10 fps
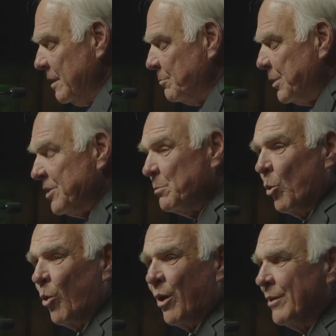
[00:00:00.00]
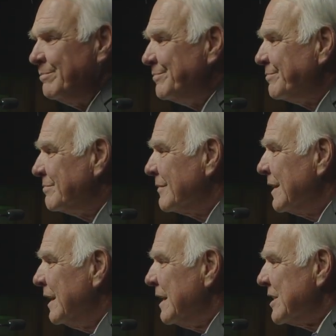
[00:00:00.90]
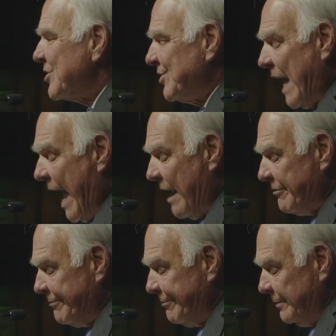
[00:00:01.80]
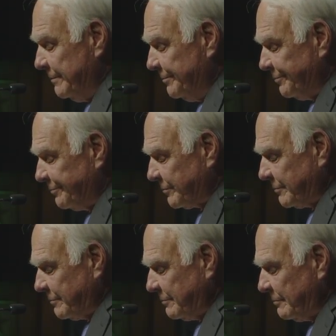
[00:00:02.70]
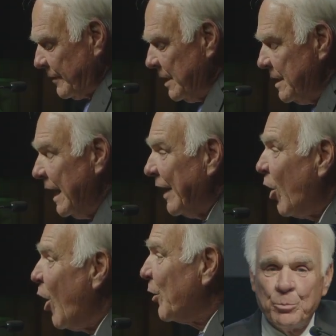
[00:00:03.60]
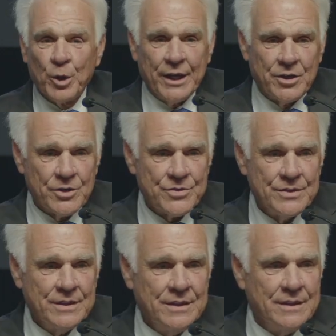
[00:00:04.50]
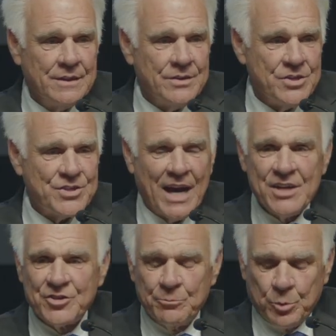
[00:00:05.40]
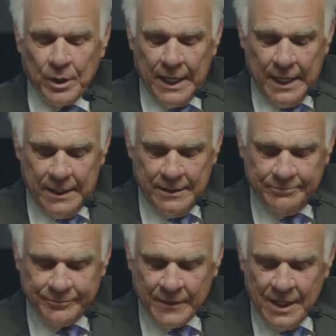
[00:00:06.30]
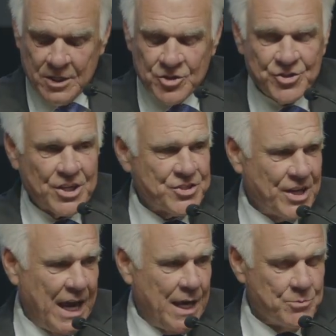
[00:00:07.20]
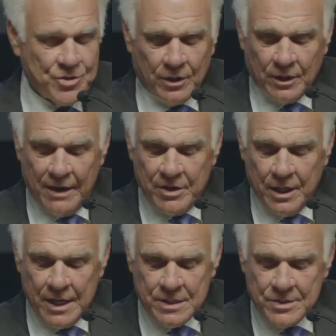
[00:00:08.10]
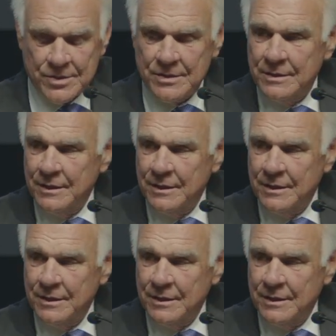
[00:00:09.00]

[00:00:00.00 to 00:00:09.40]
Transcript: Pete DeBoer, his staff, and all the players. These guys have played 6 games in 11 nights,